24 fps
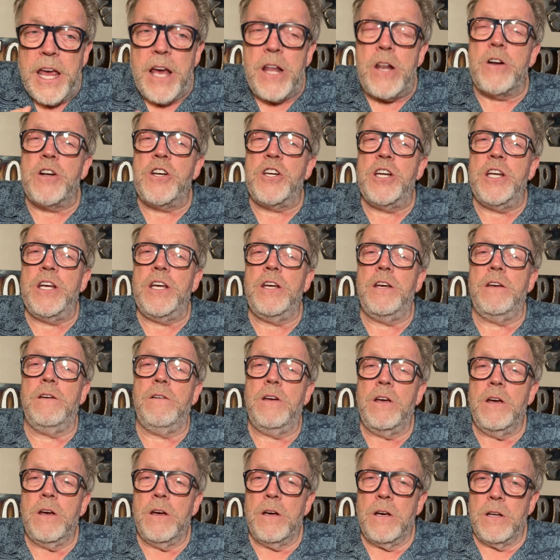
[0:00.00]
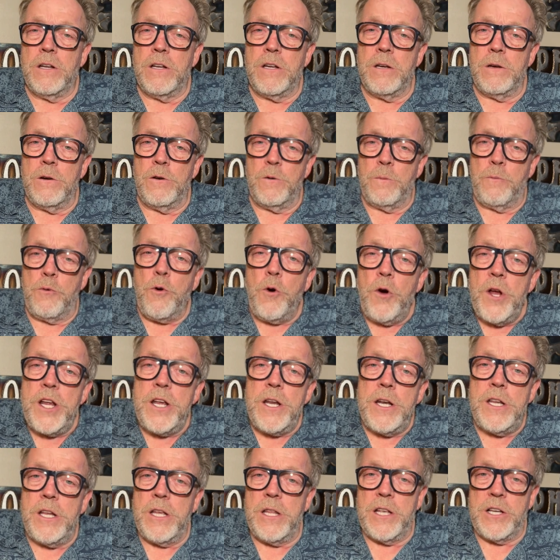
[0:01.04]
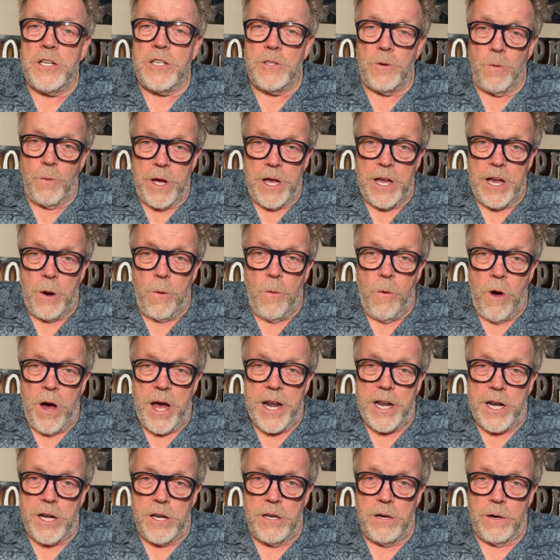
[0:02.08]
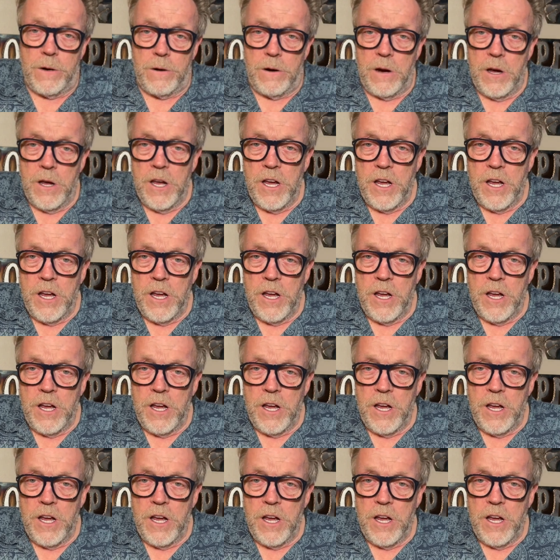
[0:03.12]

energy to put into this the way I wanted to.